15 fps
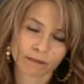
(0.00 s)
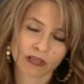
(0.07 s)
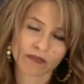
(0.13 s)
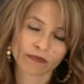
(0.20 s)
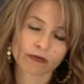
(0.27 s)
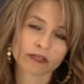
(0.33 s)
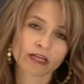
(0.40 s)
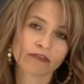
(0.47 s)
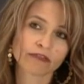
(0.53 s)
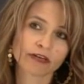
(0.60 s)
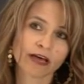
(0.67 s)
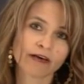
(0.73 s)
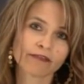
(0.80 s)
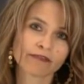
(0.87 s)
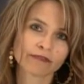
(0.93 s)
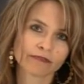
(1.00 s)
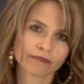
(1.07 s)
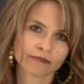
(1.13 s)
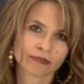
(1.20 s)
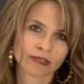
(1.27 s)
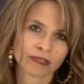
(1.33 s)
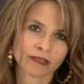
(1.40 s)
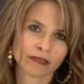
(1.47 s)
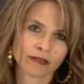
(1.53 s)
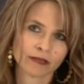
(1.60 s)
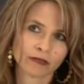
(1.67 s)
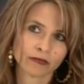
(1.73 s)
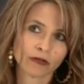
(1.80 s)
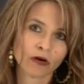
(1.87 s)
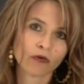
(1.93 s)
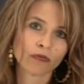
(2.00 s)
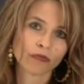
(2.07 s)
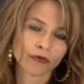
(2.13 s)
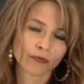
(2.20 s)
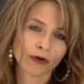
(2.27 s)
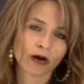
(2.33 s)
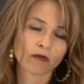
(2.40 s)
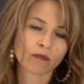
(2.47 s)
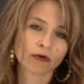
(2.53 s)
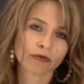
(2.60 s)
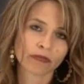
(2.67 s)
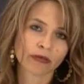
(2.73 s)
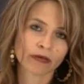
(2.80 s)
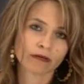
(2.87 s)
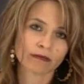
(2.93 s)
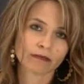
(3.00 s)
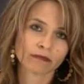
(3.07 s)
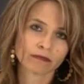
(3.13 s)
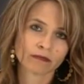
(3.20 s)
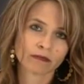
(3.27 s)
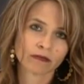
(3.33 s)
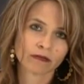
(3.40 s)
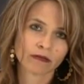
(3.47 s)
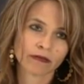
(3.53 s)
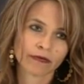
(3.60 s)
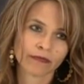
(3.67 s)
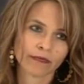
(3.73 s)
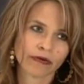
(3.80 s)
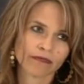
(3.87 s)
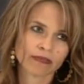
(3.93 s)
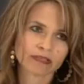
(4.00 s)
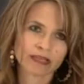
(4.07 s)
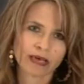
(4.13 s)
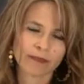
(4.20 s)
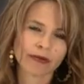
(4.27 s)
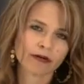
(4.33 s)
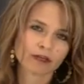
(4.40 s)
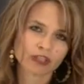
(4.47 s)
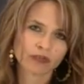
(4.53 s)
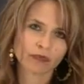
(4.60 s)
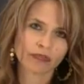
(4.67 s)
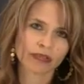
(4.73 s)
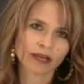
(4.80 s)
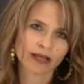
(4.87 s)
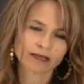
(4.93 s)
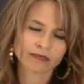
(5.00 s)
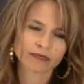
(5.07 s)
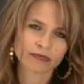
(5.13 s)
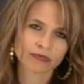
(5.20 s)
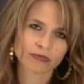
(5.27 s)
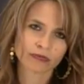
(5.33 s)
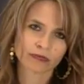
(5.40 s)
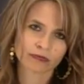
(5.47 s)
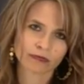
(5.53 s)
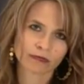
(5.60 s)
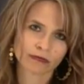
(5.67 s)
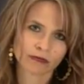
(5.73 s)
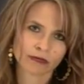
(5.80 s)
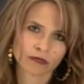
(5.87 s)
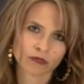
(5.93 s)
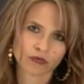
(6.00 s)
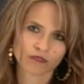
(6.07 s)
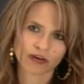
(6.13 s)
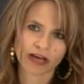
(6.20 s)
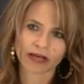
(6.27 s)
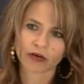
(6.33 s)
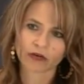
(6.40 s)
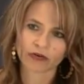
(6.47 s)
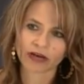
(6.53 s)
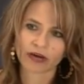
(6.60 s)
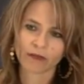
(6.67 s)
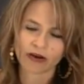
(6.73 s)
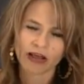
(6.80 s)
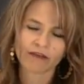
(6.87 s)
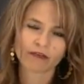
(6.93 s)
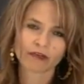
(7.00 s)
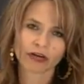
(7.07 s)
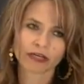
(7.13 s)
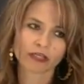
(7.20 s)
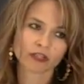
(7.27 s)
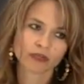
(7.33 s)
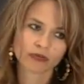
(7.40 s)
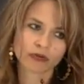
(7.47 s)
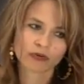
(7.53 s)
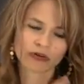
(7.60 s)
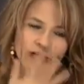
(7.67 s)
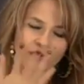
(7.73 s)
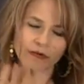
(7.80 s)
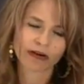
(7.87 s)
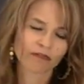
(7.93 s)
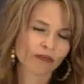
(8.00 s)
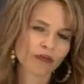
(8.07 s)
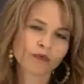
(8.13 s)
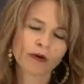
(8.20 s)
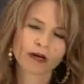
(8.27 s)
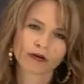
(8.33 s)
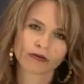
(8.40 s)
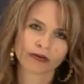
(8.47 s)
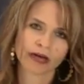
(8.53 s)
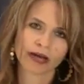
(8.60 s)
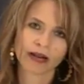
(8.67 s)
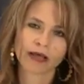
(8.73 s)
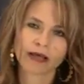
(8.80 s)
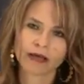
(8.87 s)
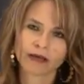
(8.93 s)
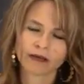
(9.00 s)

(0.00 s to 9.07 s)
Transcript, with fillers: Love yourself enough. Know that you are worthy. We have the same energy within us. So if I can create what I've created, you can create whatever you want to create.